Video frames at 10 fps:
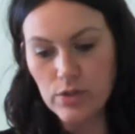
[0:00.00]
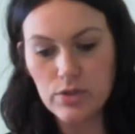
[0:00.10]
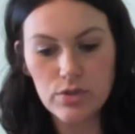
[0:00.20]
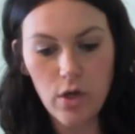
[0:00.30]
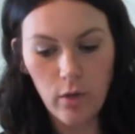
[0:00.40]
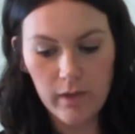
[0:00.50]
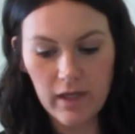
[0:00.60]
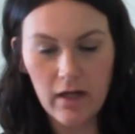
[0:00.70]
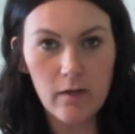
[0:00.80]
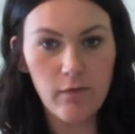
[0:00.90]
So
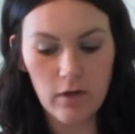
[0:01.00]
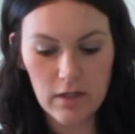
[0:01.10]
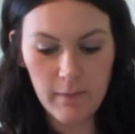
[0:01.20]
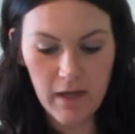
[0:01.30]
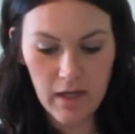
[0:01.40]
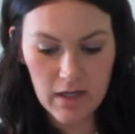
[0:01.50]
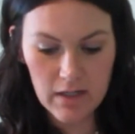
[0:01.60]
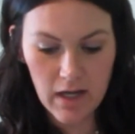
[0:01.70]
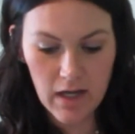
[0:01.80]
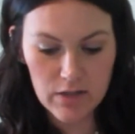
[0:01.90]
again, I've already paid
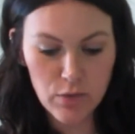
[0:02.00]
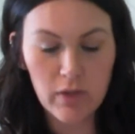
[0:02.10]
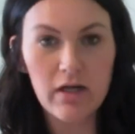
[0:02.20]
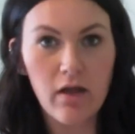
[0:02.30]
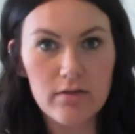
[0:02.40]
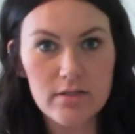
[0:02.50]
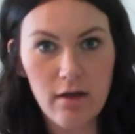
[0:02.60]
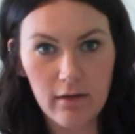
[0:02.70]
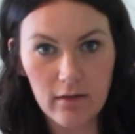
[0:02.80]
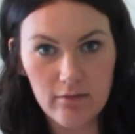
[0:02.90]
a $20
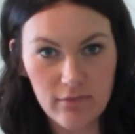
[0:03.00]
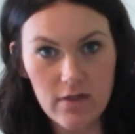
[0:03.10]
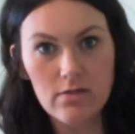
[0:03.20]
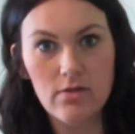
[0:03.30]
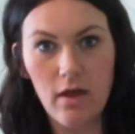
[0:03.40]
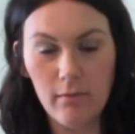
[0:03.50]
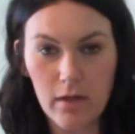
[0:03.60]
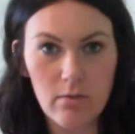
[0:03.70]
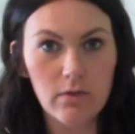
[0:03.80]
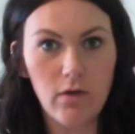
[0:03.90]
styling fee, so that
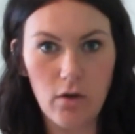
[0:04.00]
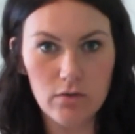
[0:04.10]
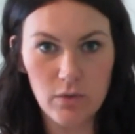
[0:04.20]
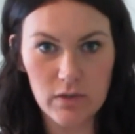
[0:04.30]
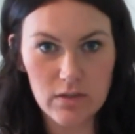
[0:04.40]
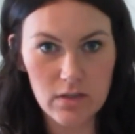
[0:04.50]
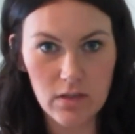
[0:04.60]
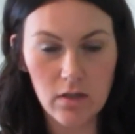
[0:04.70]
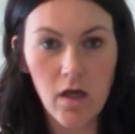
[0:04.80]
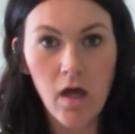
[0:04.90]
money would go towards
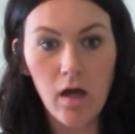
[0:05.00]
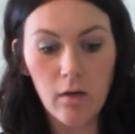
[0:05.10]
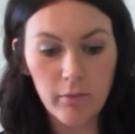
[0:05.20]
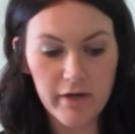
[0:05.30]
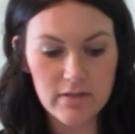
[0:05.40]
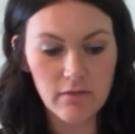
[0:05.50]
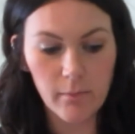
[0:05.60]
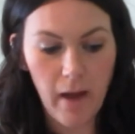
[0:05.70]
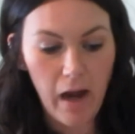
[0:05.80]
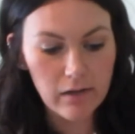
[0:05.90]
the price of the
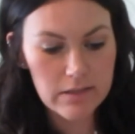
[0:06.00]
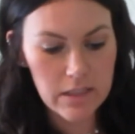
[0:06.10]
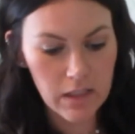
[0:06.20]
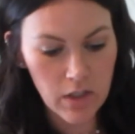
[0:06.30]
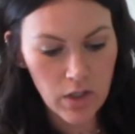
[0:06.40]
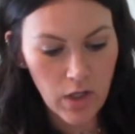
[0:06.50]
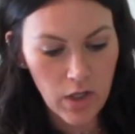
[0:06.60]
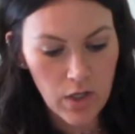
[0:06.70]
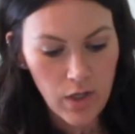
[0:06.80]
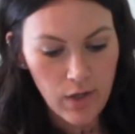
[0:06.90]
box.
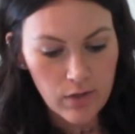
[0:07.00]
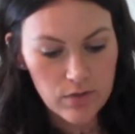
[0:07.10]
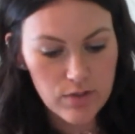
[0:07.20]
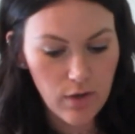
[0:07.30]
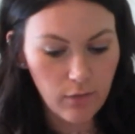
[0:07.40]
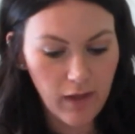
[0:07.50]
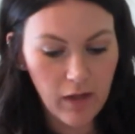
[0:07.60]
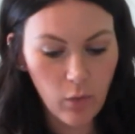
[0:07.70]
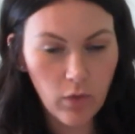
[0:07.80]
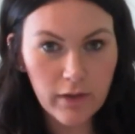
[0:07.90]
So
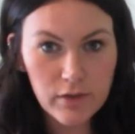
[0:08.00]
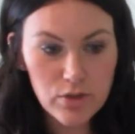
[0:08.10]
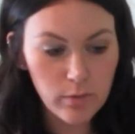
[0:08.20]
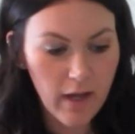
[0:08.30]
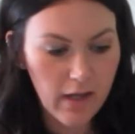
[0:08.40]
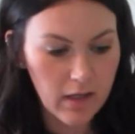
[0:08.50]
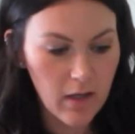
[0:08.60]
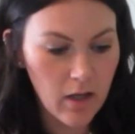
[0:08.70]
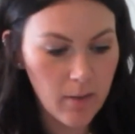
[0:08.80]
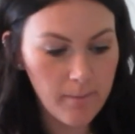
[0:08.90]
that orange red
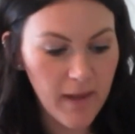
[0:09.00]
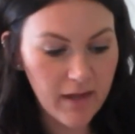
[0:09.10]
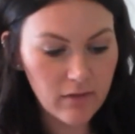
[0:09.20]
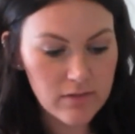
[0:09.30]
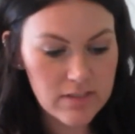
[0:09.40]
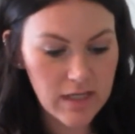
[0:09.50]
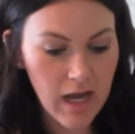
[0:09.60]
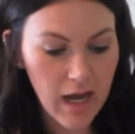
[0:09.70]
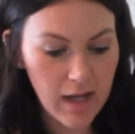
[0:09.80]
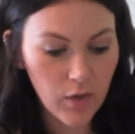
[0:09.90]
Pale
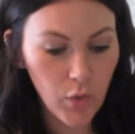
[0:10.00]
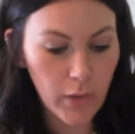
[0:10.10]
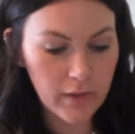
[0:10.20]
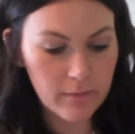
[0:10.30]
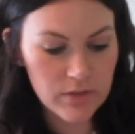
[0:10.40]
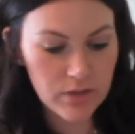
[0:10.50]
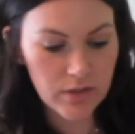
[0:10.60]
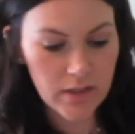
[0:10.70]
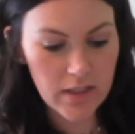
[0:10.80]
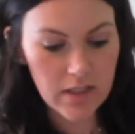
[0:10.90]
Sky Quinn
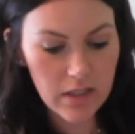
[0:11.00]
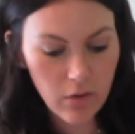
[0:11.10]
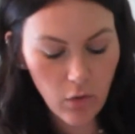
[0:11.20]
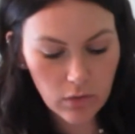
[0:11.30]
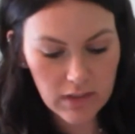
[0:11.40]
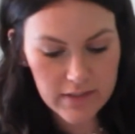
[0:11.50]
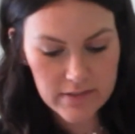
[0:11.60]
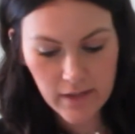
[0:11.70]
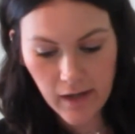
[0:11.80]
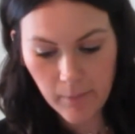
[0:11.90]
Maternity Keyhole Lace
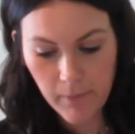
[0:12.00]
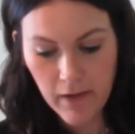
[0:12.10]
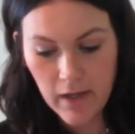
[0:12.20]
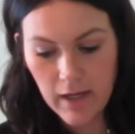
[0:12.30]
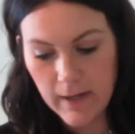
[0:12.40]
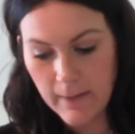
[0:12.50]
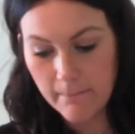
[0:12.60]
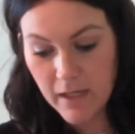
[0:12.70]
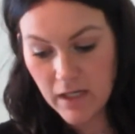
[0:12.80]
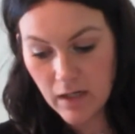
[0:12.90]
Top in a
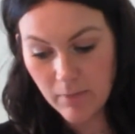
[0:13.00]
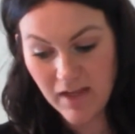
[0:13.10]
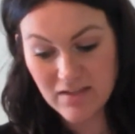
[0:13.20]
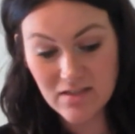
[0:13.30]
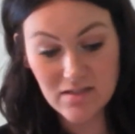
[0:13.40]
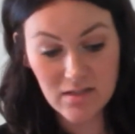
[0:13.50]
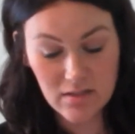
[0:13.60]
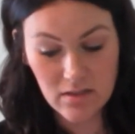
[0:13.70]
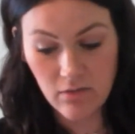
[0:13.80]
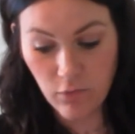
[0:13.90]
medium, that's
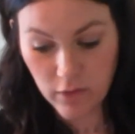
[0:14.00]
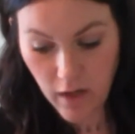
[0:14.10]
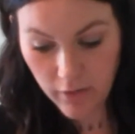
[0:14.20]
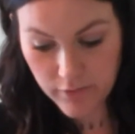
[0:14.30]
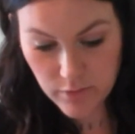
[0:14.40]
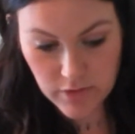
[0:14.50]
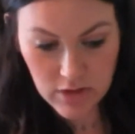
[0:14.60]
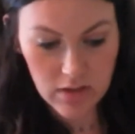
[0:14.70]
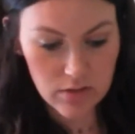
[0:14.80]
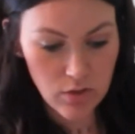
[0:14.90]
$64, which
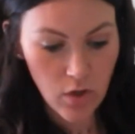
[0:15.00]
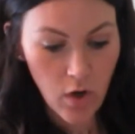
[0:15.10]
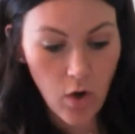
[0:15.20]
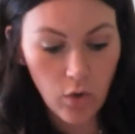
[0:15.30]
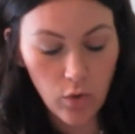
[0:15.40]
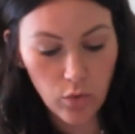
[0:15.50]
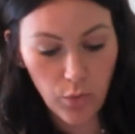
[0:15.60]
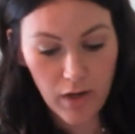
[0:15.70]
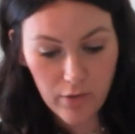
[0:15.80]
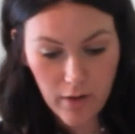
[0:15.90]
is
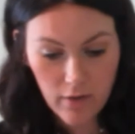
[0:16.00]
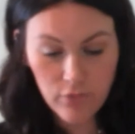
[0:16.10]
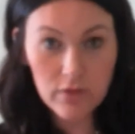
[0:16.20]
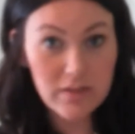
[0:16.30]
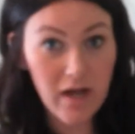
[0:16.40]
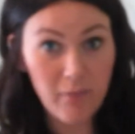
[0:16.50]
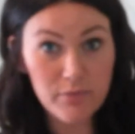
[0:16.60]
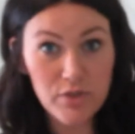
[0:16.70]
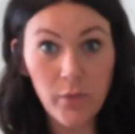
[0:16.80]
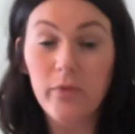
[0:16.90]
cray-cray for a top,
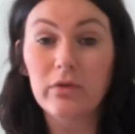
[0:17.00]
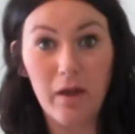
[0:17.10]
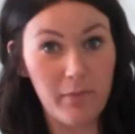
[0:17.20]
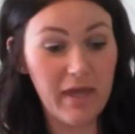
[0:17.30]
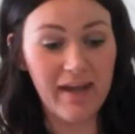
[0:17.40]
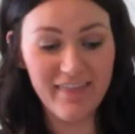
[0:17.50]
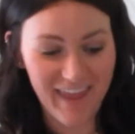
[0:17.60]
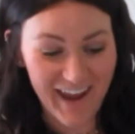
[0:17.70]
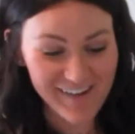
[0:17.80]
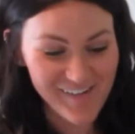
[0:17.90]
so we will not be getting
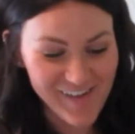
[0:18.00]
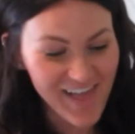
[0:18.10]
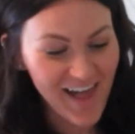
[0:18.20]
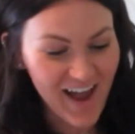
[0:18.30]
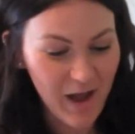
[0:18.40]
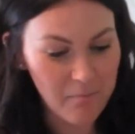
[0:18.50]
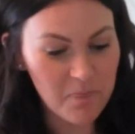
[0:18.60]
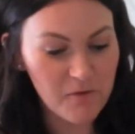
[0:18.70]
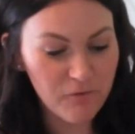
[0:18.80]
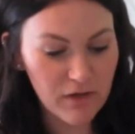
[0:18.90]
that.
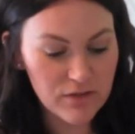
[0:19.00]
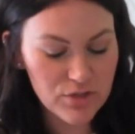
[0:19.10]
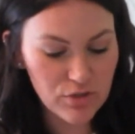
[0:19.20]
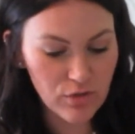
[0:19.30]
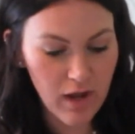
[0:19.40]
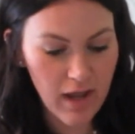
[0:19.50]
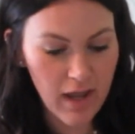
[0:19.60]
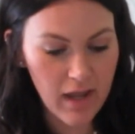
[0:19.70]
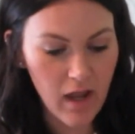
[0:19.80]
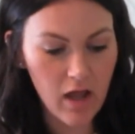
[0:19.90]
The French
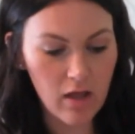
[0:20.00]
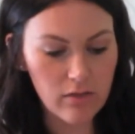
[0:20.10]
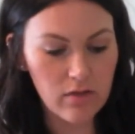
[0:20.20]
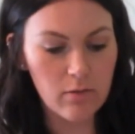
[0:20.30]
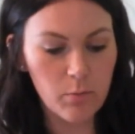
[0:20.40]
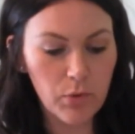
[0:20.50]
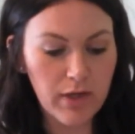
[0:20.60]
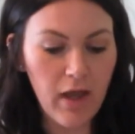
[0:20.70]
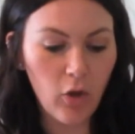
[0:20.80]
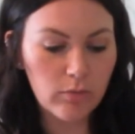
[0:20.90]
Gray, the
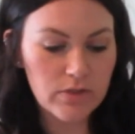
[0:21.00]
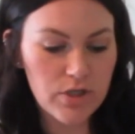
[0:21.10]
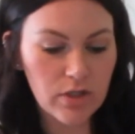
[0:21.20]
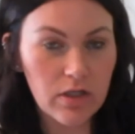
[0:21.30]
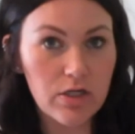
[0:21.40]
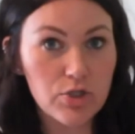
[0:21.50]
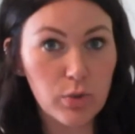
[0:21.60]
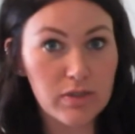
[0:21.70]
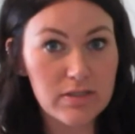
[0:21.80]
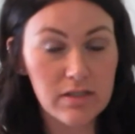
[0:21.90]
Brielle Maternity
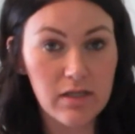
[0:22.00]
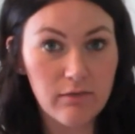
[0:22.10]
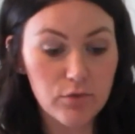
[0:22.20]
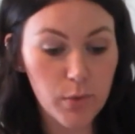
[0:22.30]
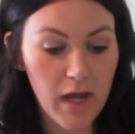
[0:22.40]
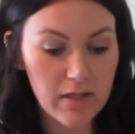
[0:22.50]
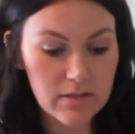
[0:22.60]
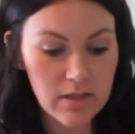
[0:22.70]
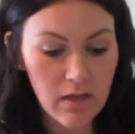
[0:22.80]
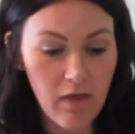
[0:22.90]
Short Sleeve
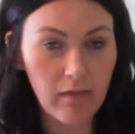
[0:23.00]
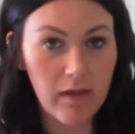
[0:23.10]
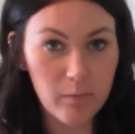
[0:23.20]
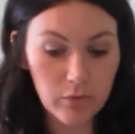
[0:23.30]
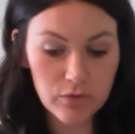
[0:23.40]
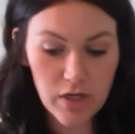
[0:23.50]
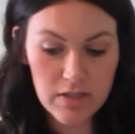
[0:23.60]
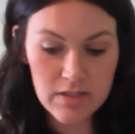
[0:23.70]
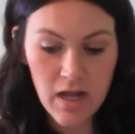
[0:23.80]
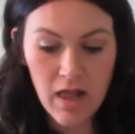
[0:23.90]
Dress, that light blue
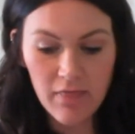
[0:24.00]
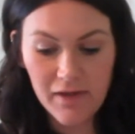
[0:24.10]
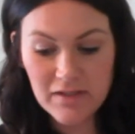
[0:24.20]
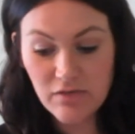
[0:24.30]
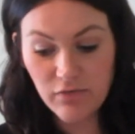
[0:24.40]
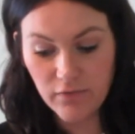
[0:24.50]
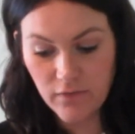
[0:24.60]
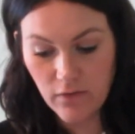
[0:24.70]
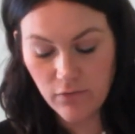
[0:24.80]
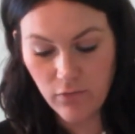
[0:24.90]
dress, that's
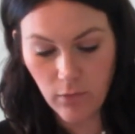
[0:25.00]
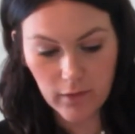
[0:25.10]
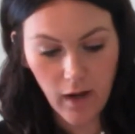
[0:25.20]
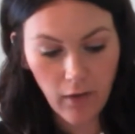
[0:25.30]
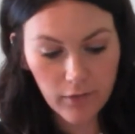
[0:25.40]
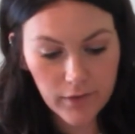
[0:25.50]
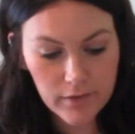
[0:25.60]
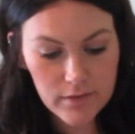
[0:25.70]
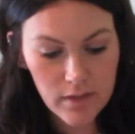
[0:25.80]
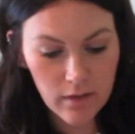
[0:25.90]

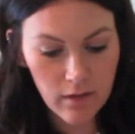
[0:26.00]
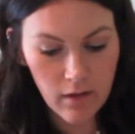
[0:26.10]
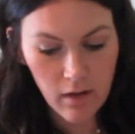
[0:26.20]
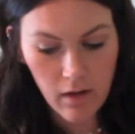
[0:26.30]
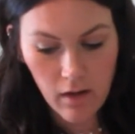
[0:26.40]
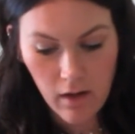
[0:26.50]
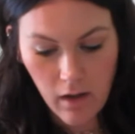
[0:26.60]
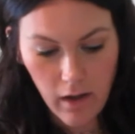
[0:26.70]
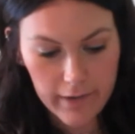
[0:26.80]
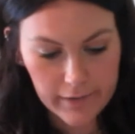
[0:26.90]
$54.
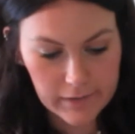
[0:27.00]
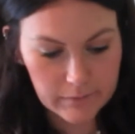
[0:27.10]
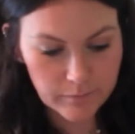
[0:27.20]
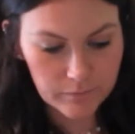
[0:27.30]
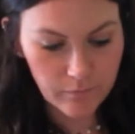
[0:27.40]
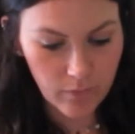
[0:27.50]
And